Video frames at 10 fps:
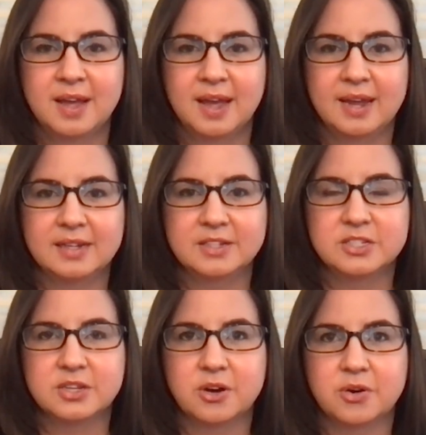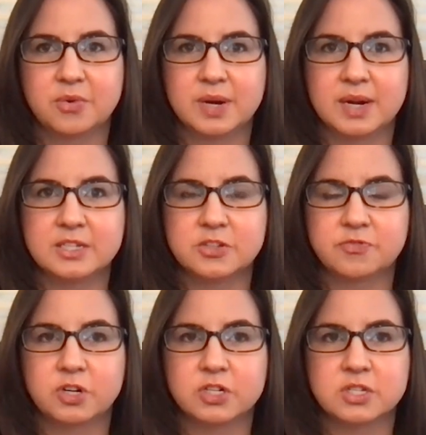And so when I
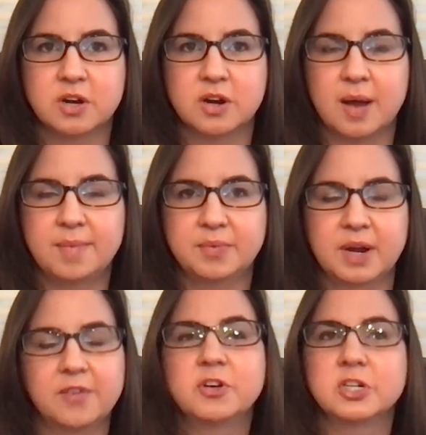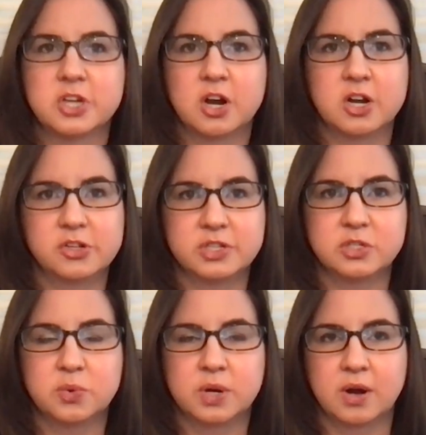first started using
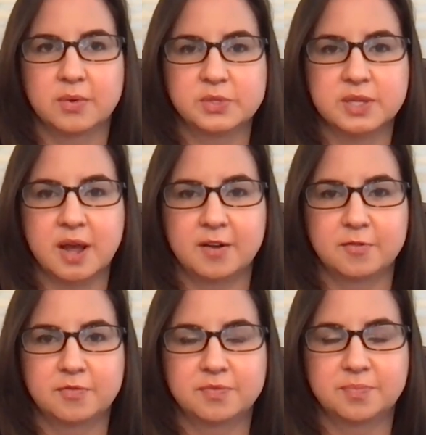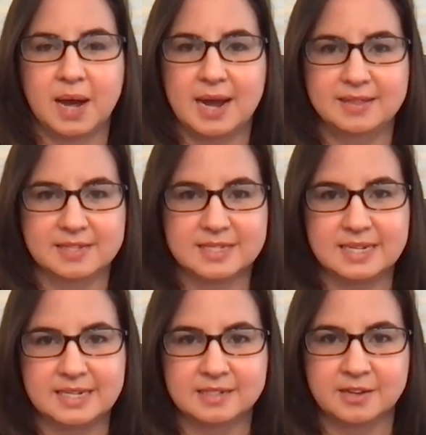Twitter, I was kind of behind the scenes.